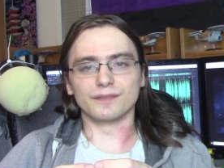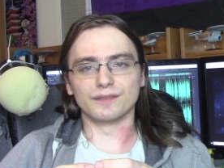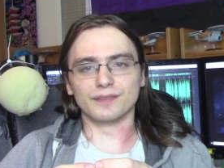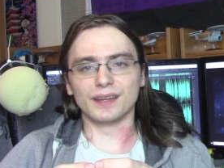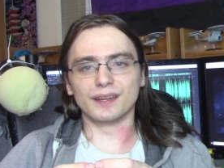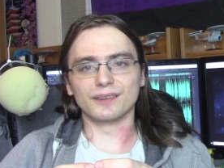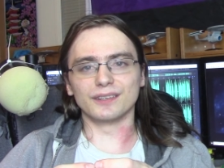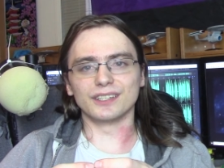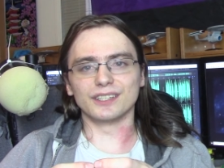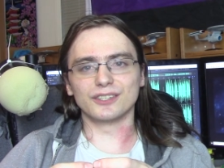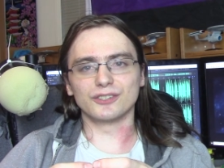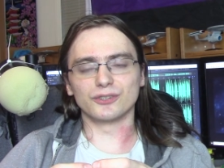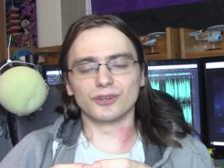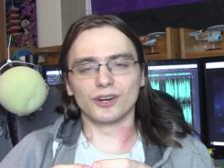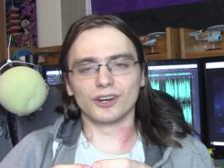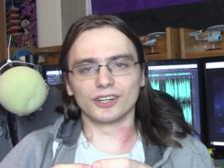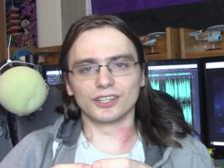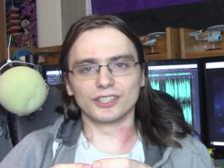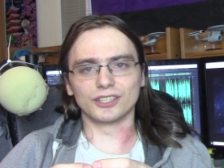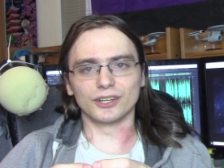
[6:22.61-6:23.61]
very
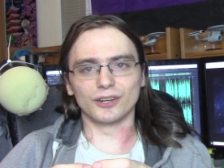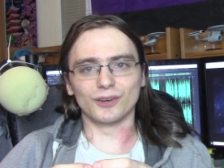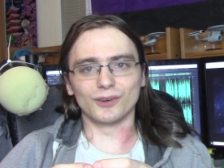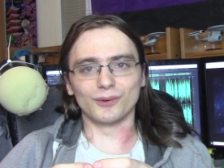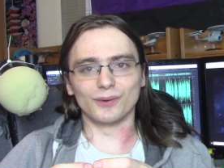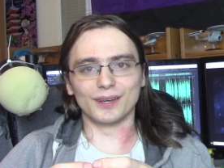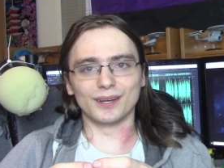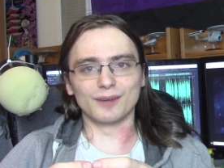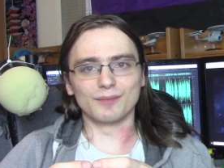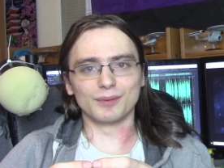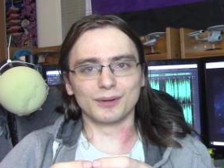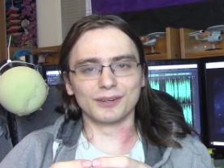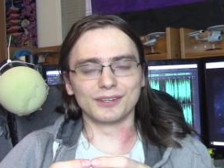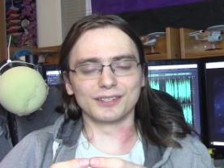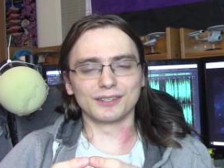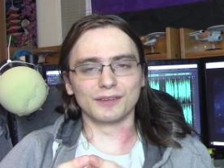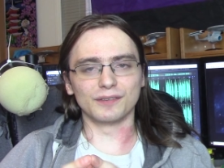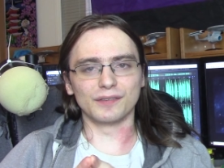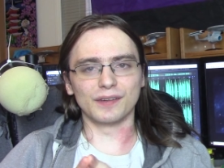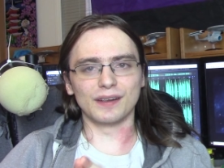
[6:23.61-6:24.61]
strong show and a
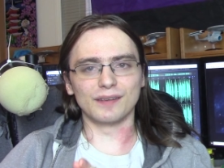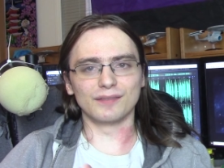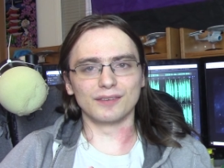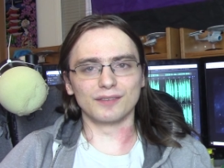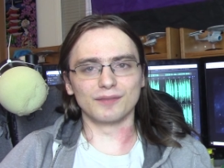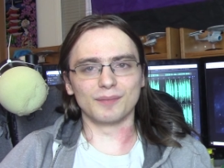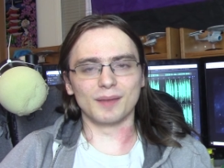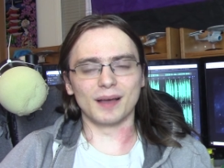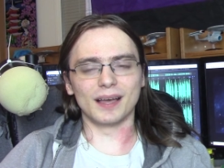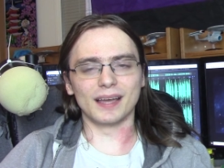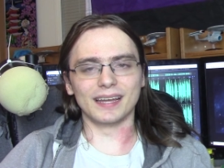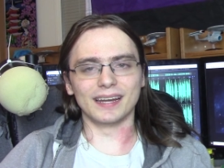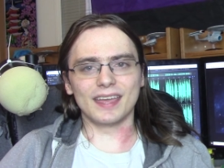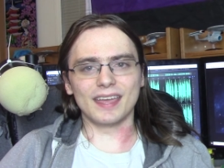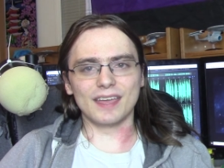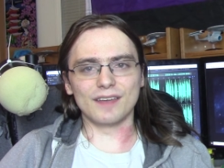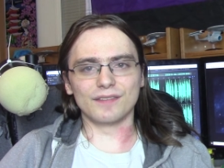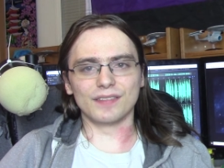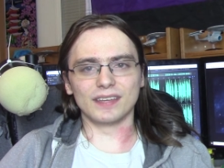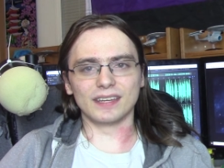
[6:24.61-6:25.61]
personal favorite of mine
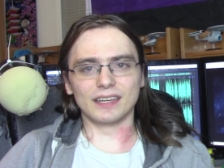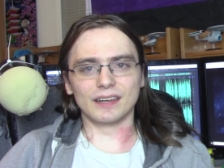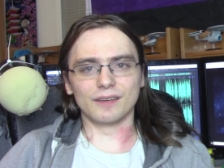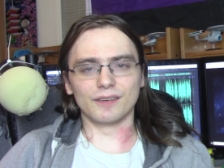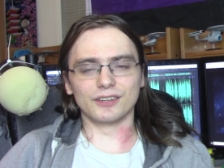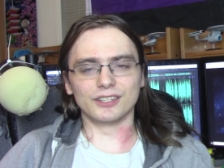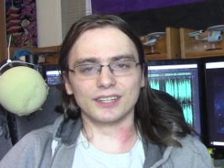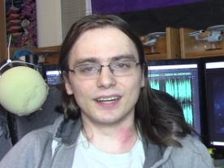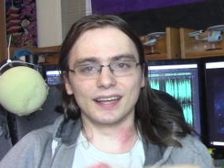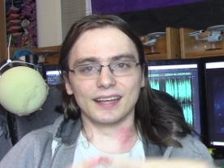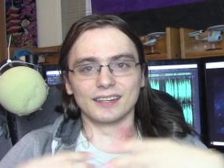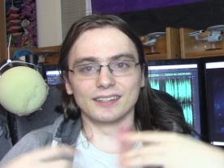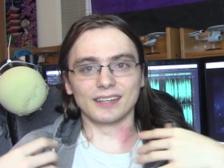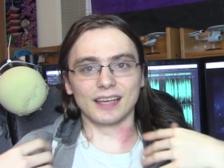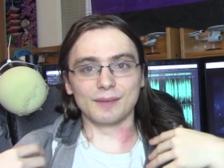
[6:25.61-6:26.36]
if they get a chance.